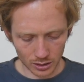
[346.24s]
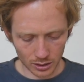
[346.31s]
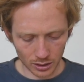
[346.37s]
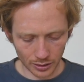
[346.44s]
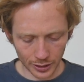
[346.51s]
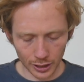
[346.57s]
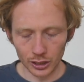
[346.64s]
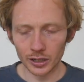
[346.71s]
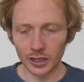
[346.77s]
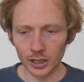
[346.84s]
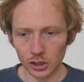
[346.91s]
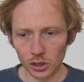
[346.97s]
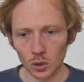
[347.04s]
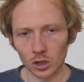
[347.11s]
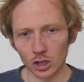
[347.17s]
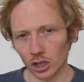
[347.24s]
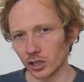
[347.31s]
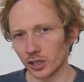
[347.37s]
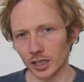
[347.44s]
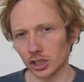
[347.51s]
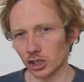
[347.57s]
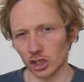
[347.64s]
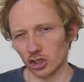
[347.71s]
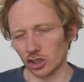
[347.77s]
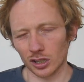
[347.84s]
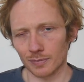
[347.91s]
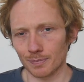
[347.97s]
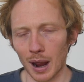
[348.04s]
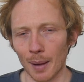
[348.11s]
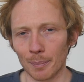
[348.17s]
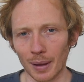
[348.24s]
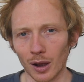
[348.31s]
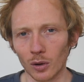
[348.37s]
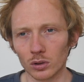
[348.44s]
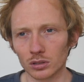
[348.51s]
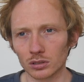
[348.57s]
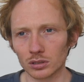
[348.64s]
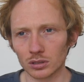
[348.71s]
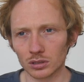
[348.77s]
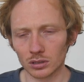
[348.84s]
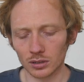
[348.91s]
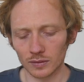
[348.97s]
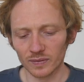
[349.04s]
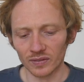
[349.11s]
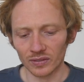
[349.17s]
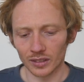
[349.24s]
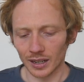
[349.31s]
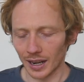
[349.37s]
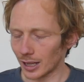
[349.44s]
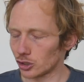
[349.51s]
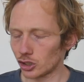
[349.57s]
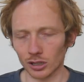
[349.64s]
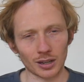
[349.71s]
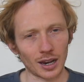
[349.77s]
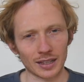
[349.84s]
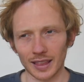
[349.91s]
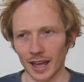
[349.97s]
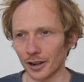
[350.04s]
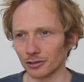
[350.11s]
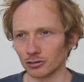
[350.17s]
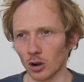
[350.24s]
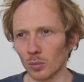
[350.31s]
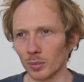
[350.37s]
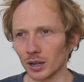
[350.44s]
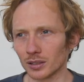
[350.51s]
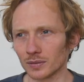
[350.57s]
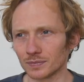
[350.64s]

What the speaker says: the initial goodness should just pop out, just like that aroma.